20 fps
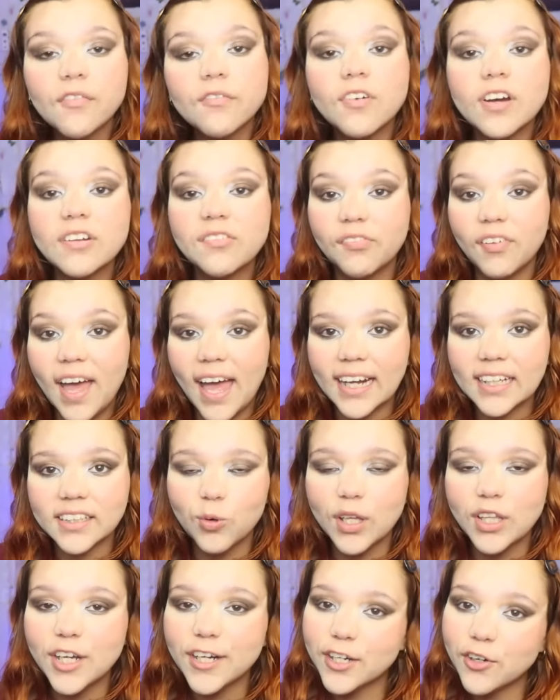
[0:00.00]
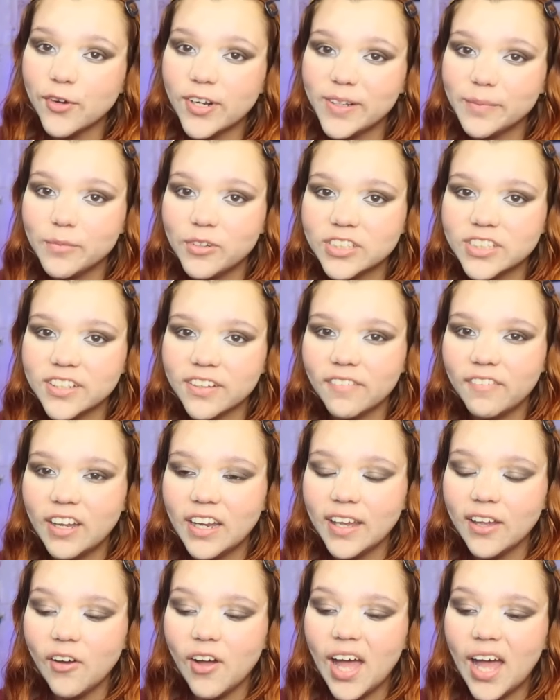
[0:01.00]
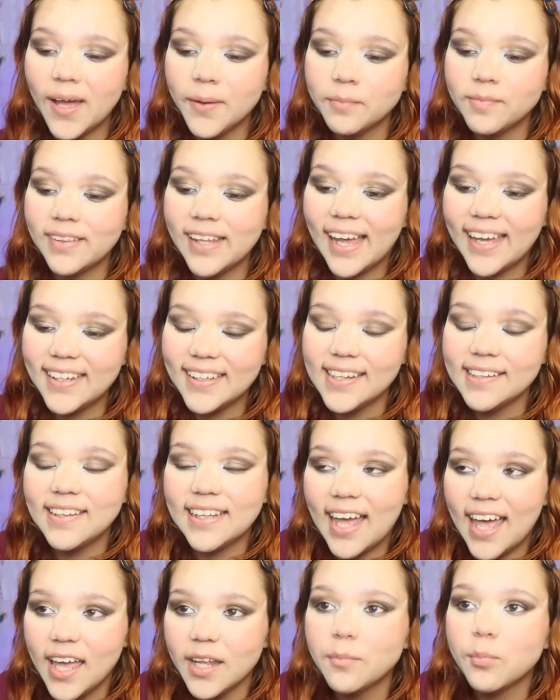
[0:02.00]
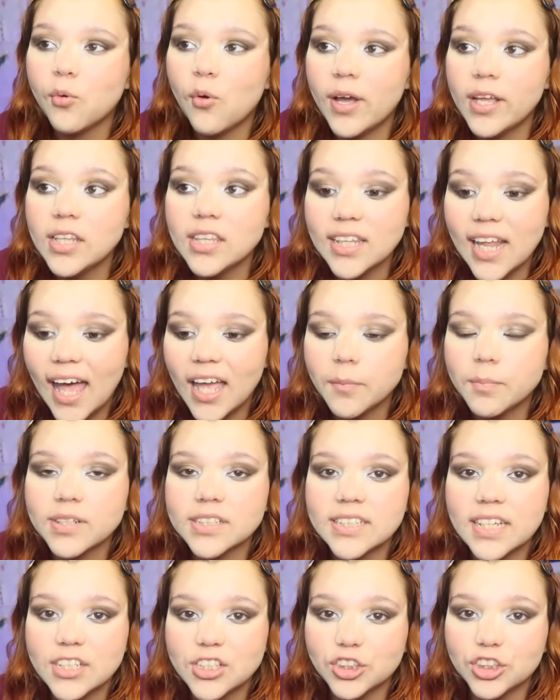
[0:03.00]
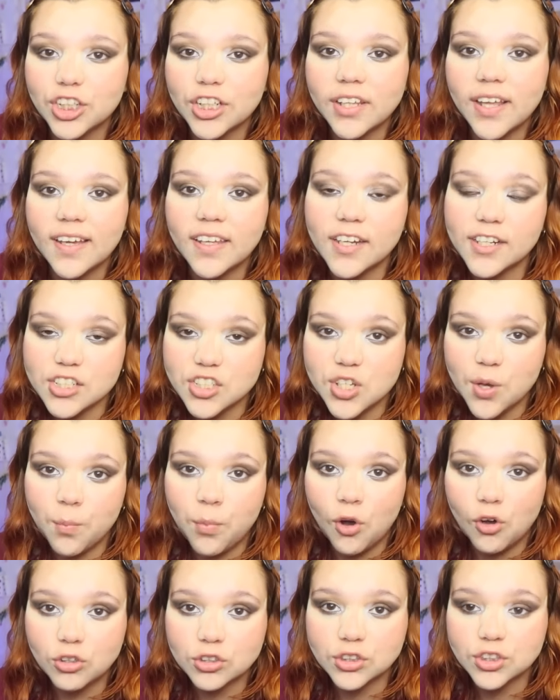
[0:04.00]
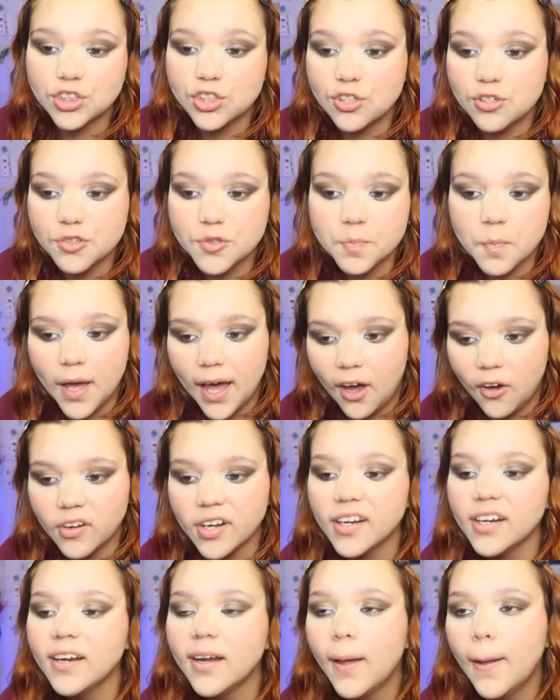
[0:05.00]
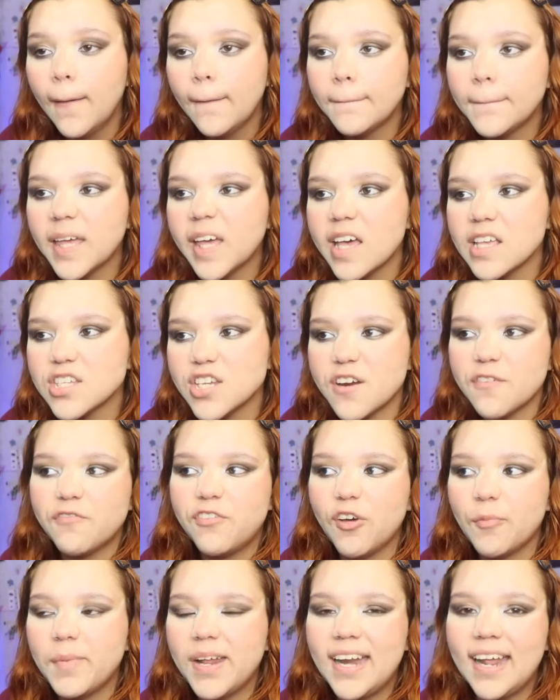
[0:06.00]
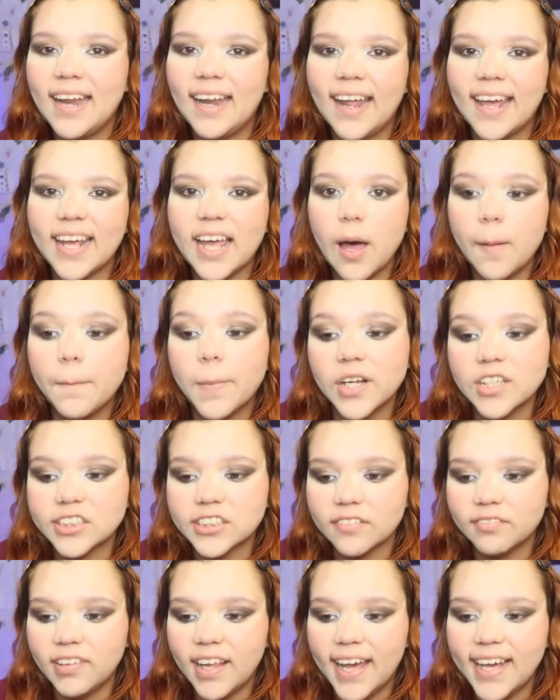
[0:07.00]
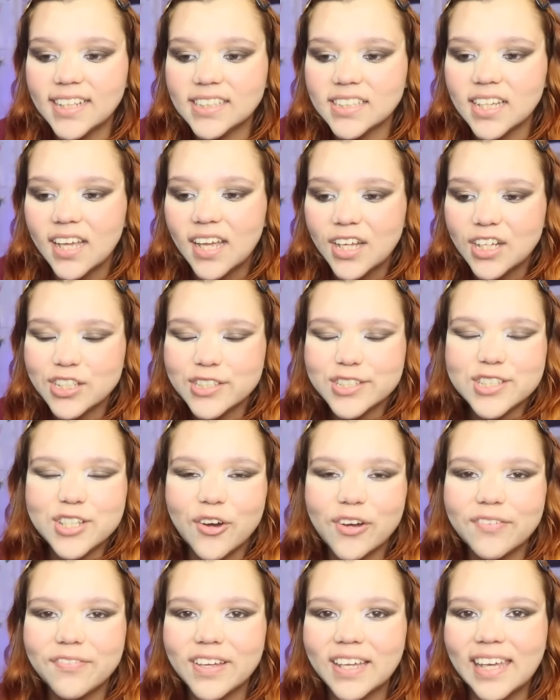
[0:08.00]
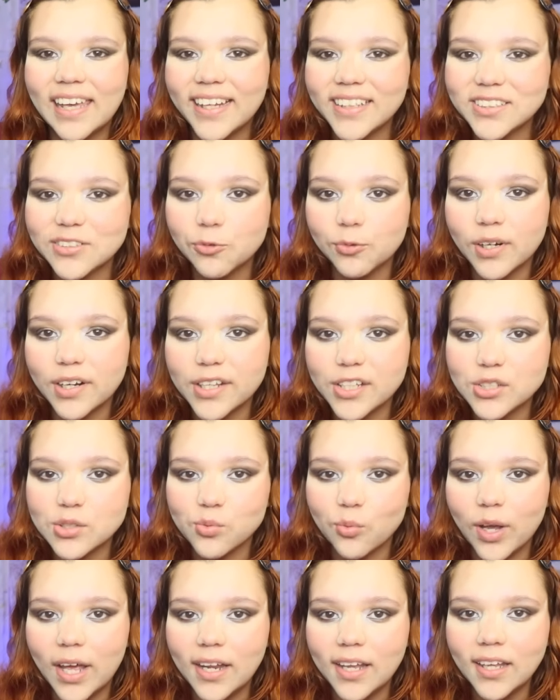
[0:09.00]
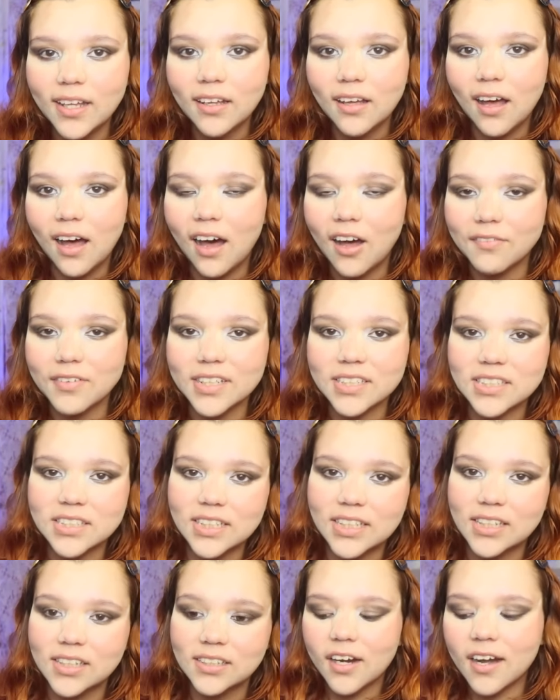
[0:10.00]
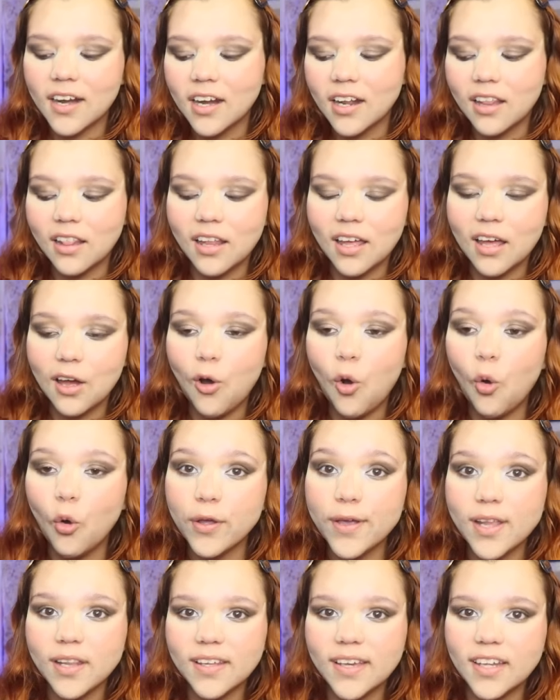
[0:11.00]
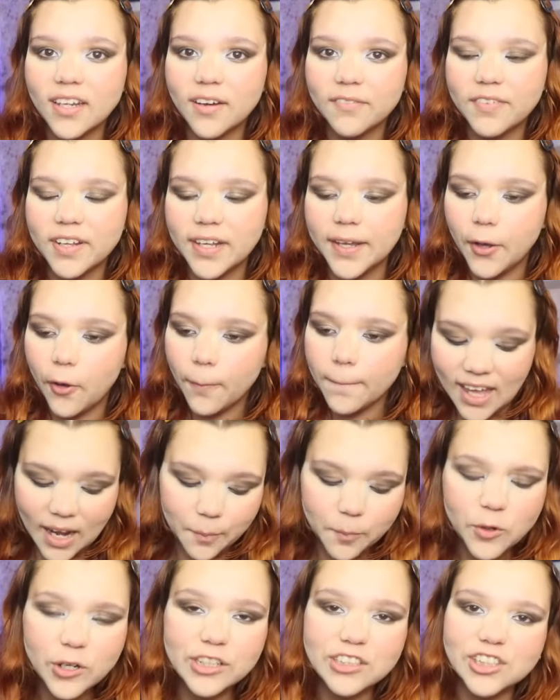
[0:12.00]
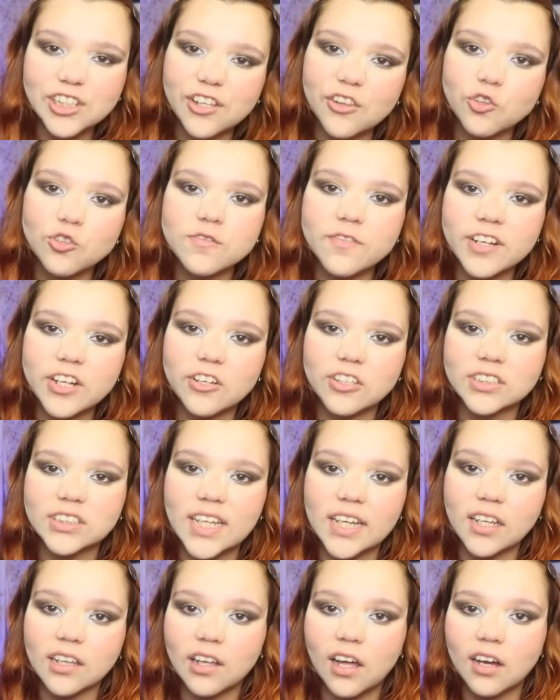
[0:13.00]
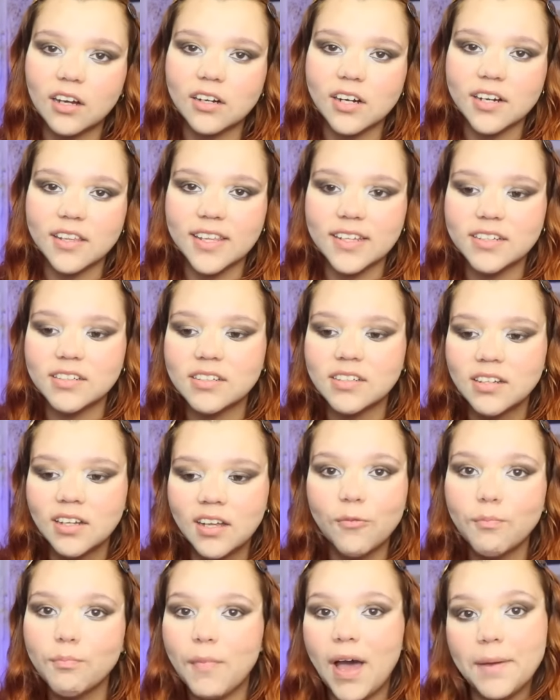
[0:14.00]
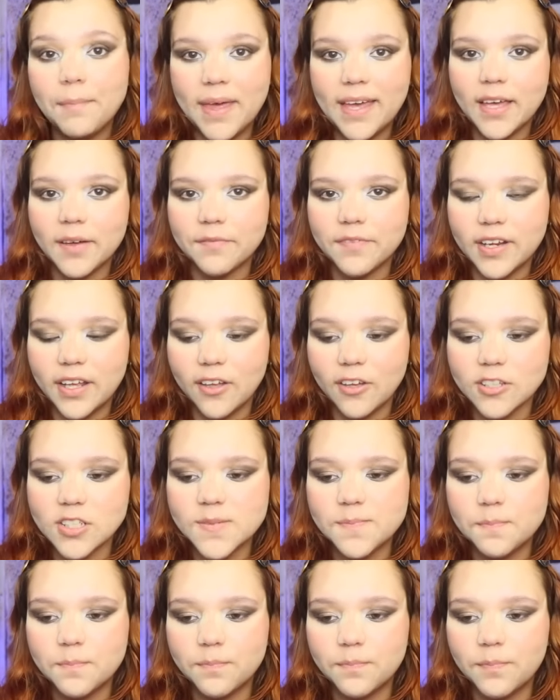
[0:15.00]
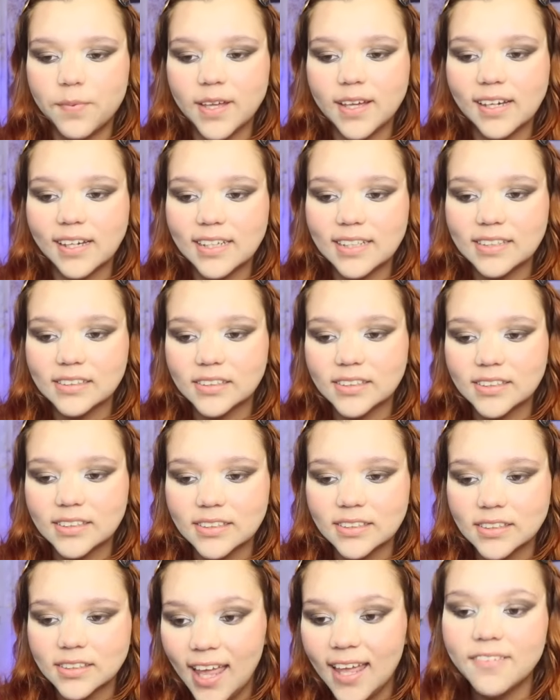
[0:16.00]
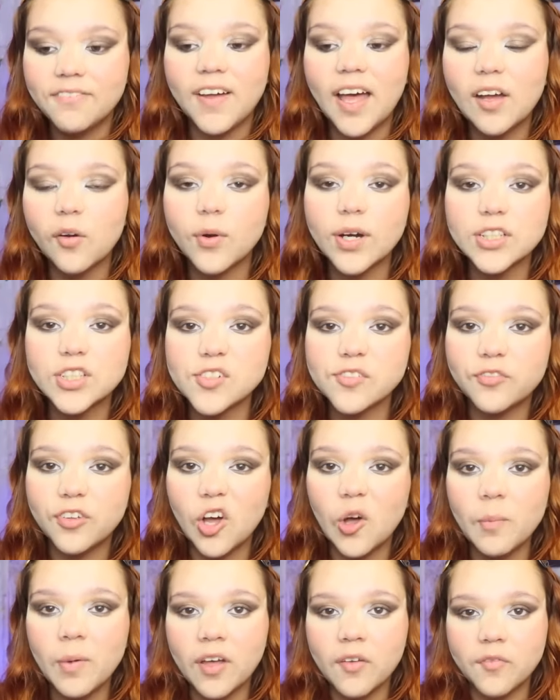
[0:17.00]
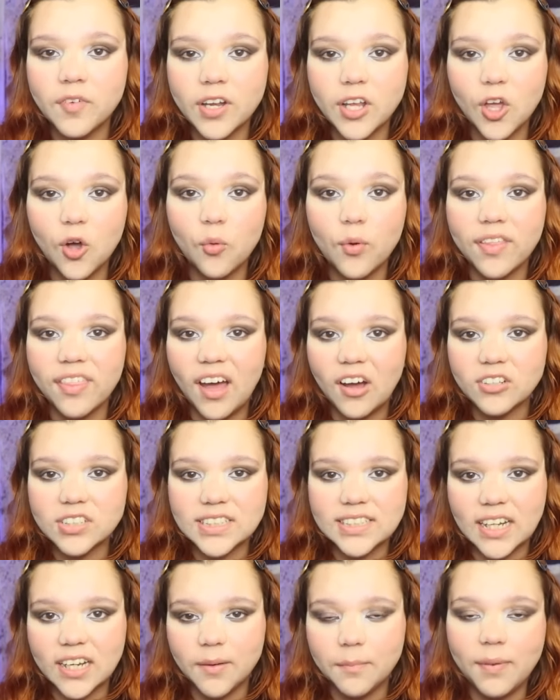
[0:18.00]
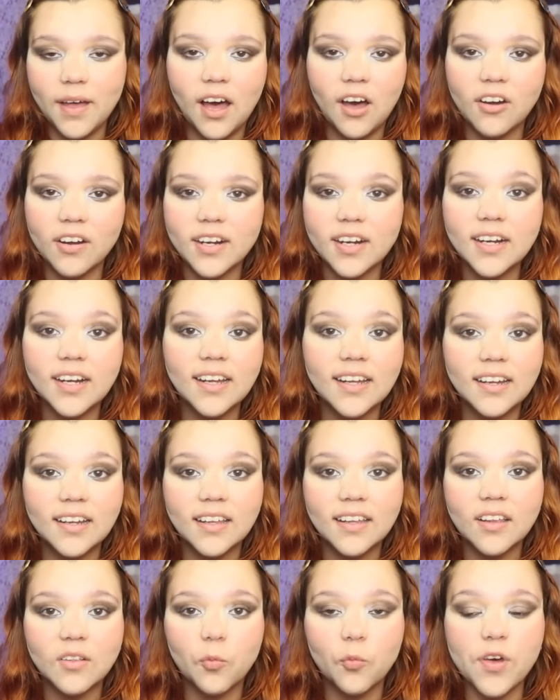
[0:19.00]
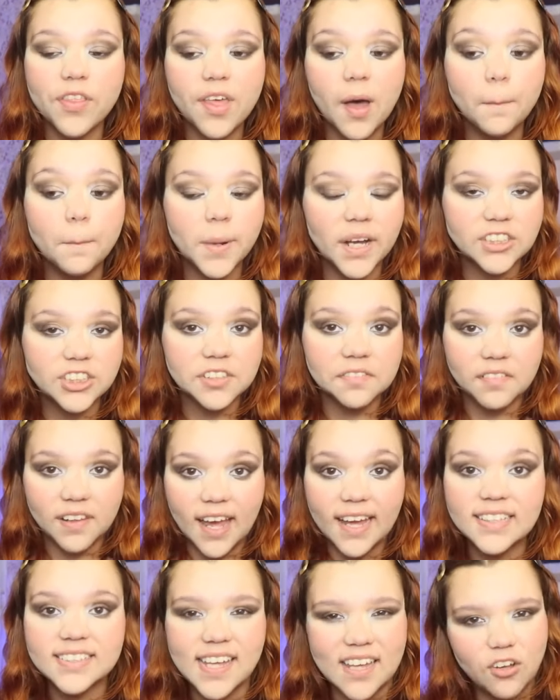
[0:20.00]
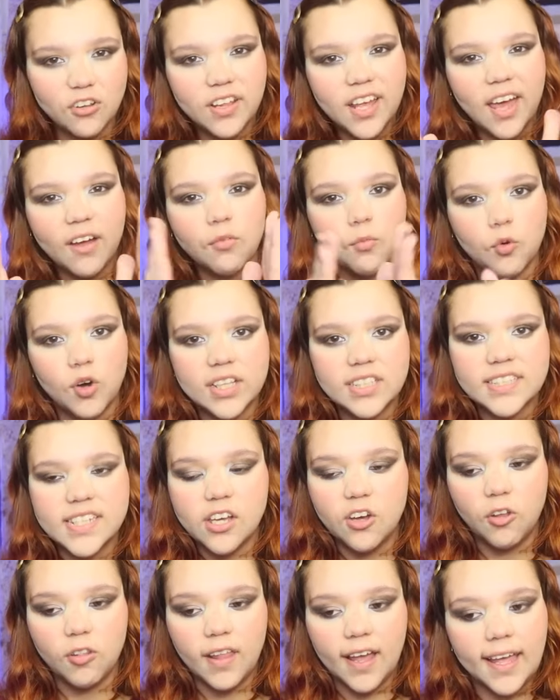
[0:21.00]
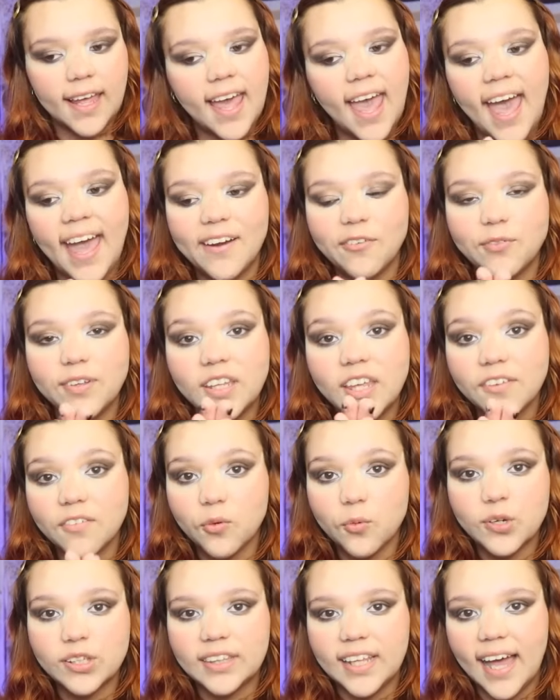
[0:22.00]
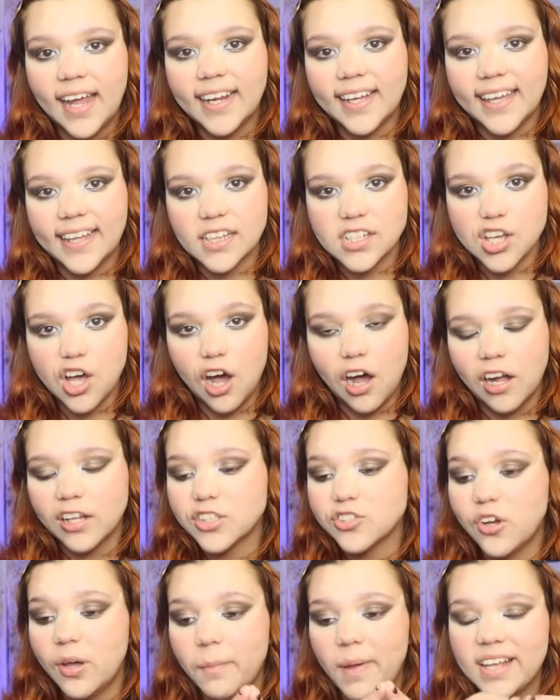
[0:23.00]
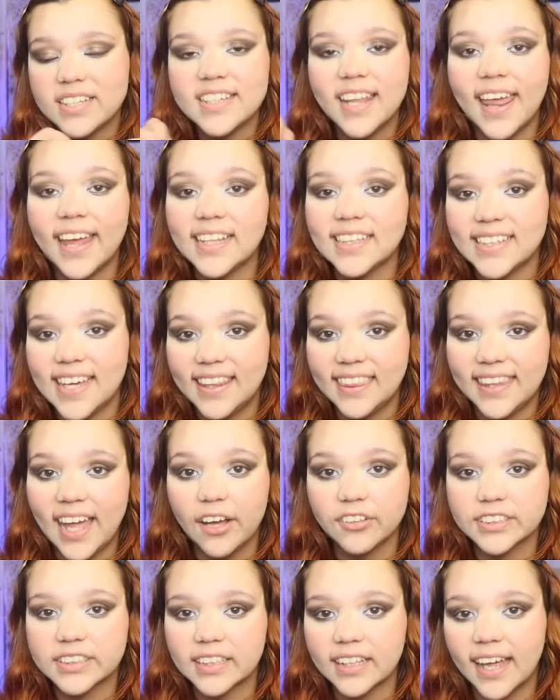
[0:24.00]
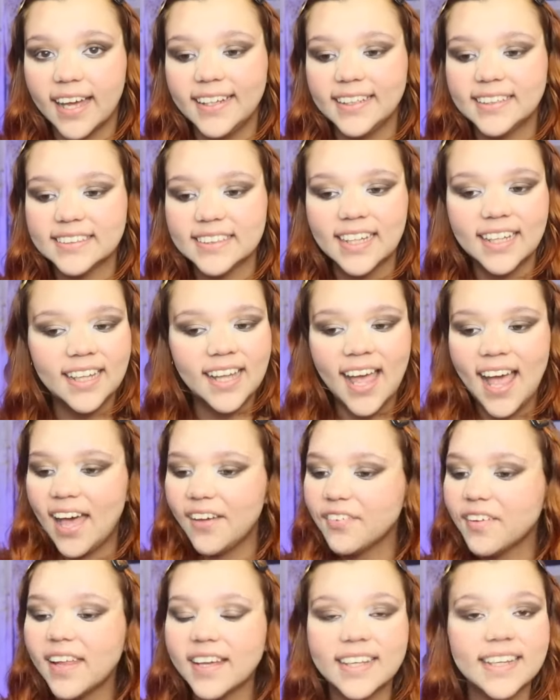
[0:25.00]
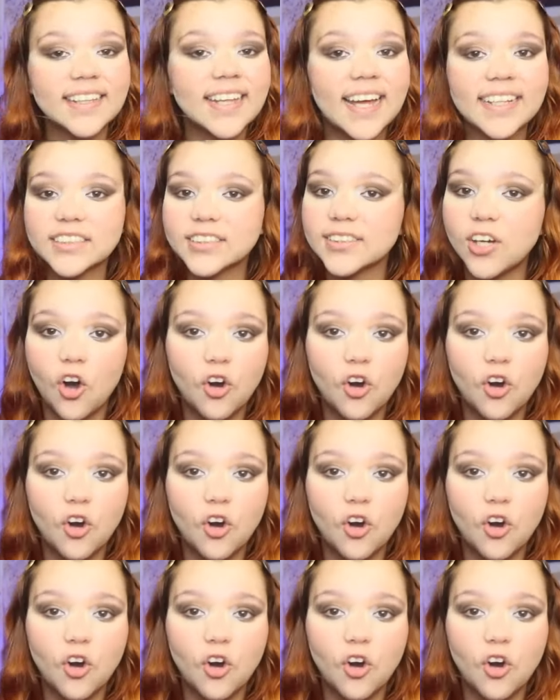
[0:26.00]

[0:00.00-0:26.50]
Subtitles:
Fun fact, when you're doing a music video, I'm 99.9% sure that you're supposed to use powder because you're filming in like a bunch of lights. So if it gets really sweaty, obviously you're going to look oily in a video. And I'm pretty sure those videos take longer than my makeup videos, because if I were to film a video without setting powder with a bunch of lights, I only have one single light. And even with that, it gets hot. So imagine like 10,000 lights. I feel like that's